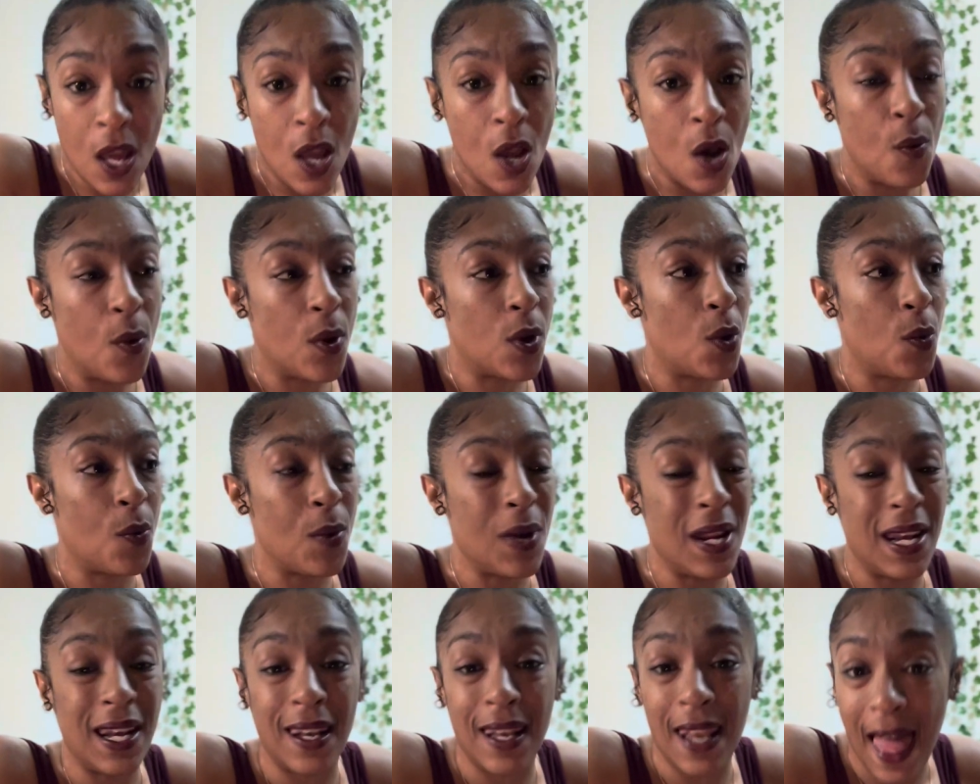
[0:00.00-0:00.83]
What are we
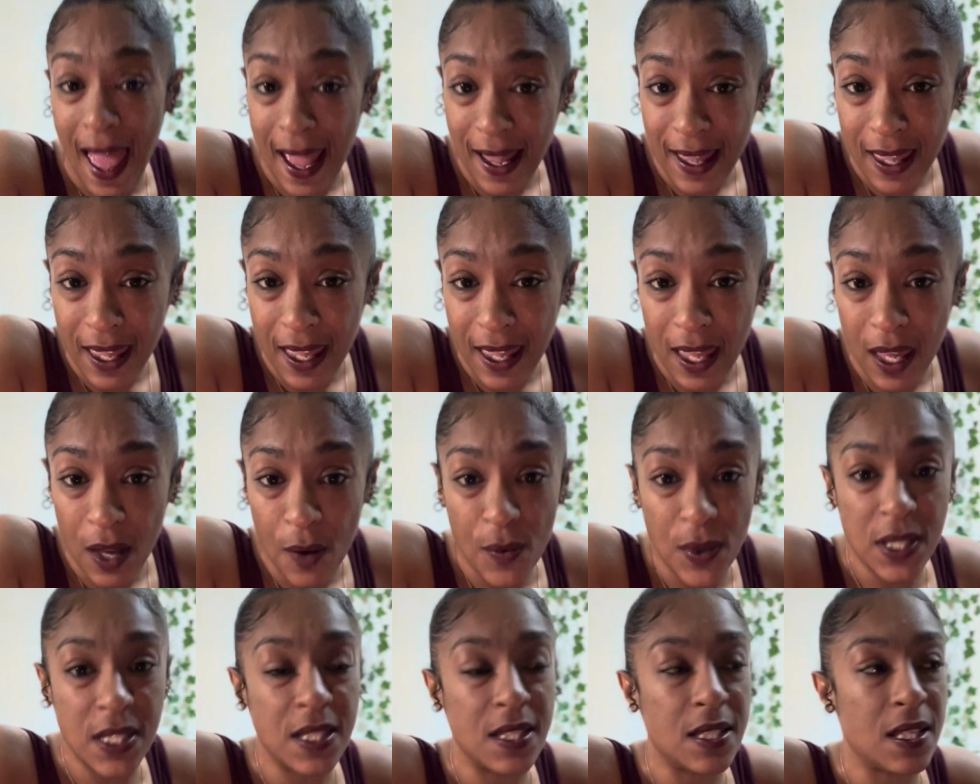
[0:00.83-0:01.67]
lacking?
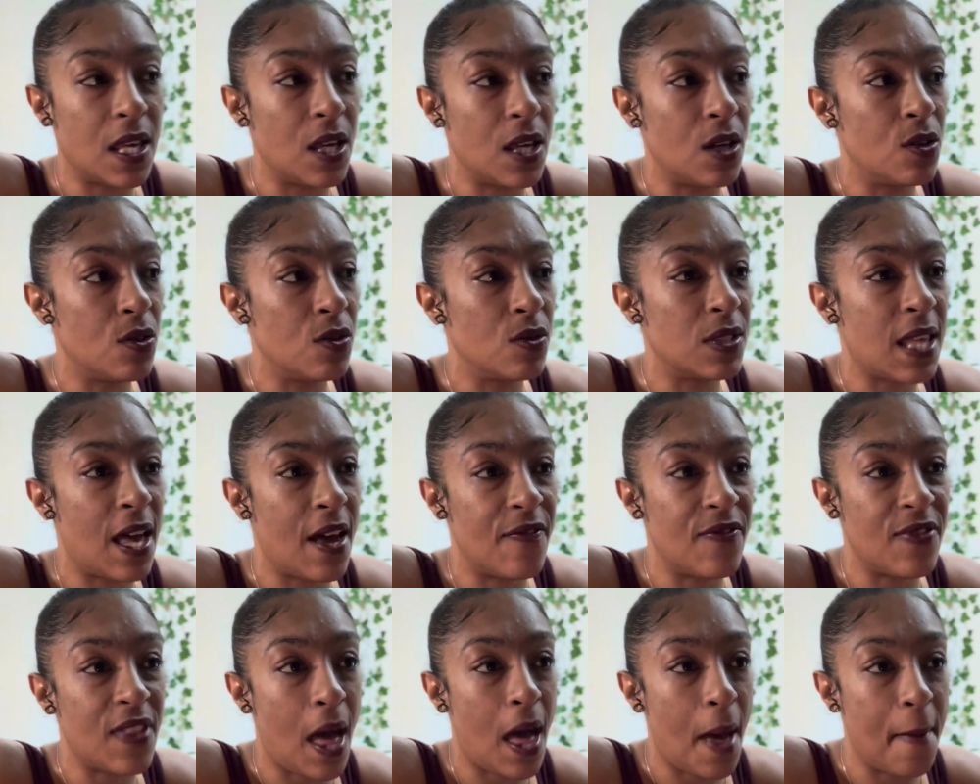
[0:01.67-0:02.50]
What skills
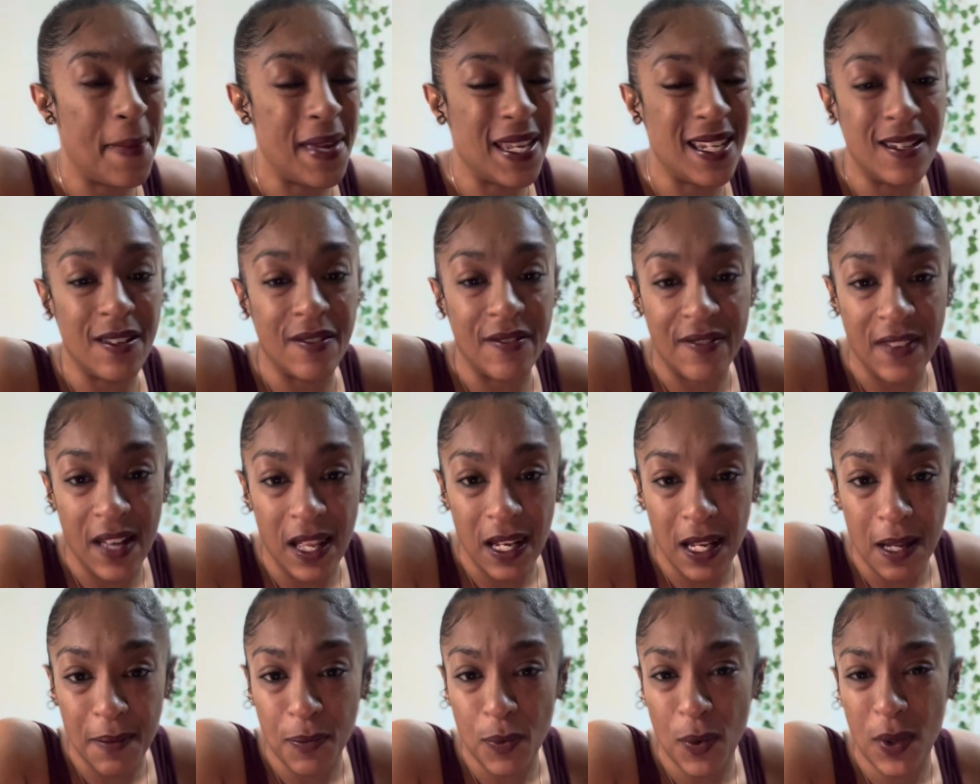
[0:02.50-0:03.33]
have not been
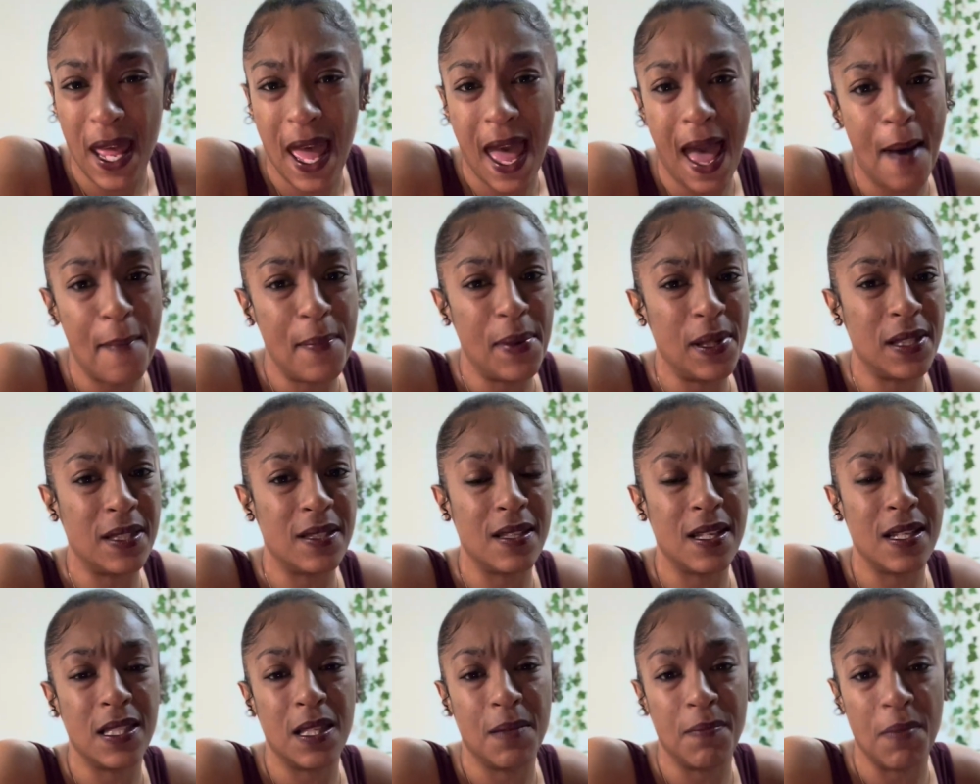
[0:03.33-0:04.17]
developed? What habits
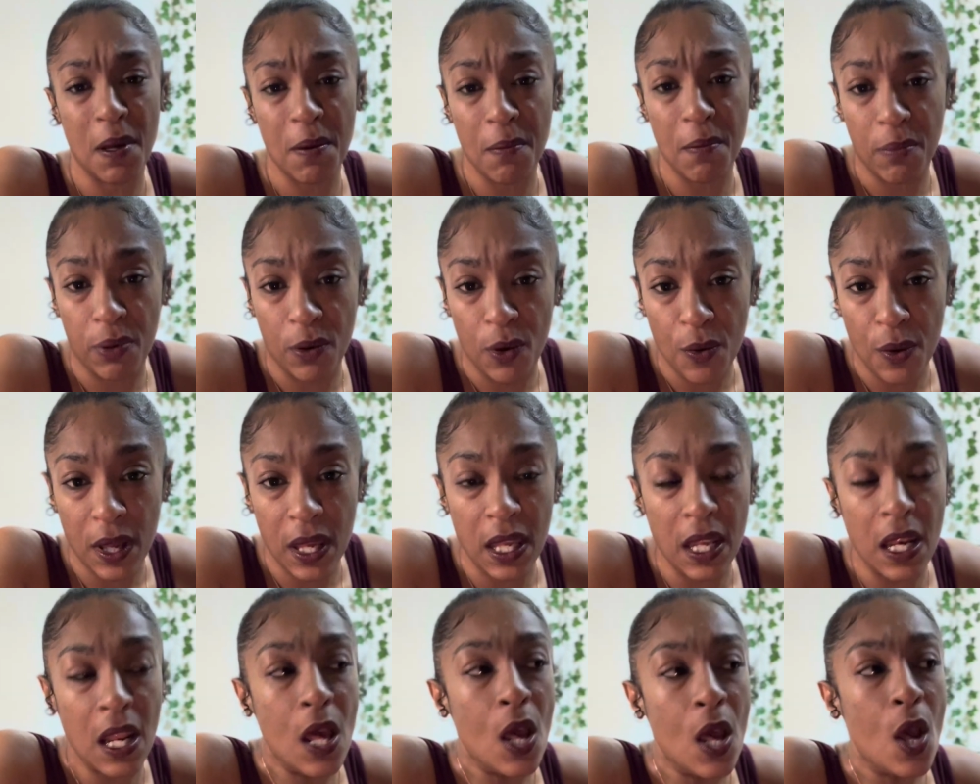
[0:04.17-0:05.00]
need to be broken?